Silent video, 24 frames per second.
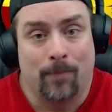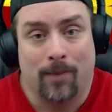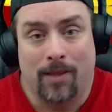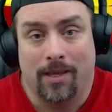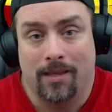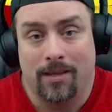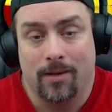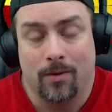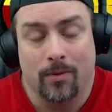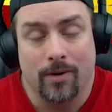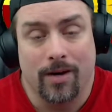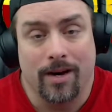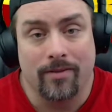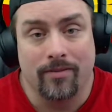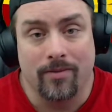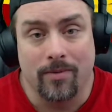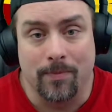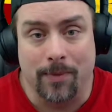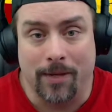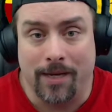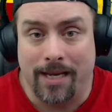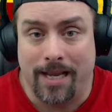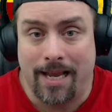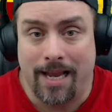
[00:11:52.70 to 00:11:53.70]
do what
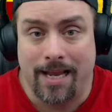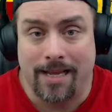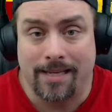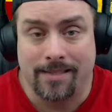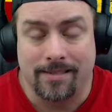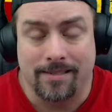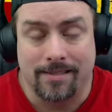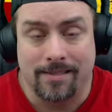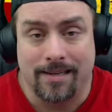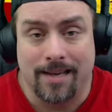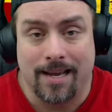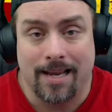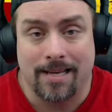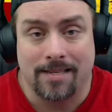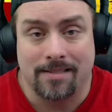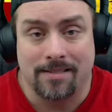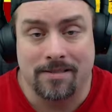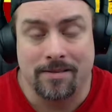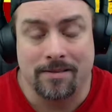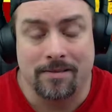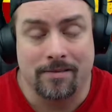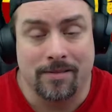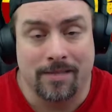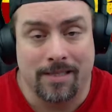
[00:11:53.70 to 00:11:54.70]
everybody has
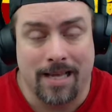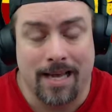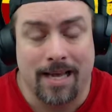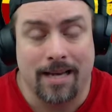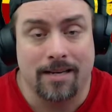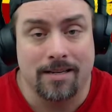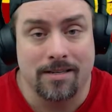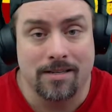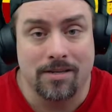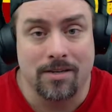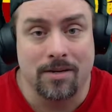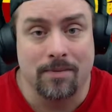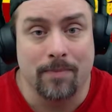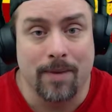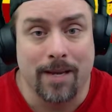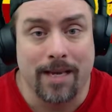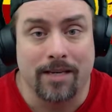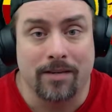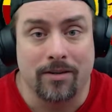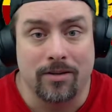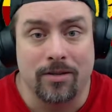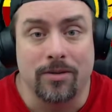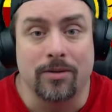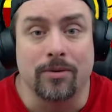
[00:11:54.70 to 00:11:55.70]
to, and that is you make
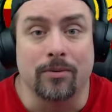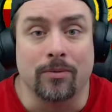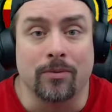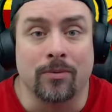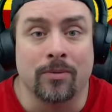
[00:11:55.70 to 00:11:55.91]
do.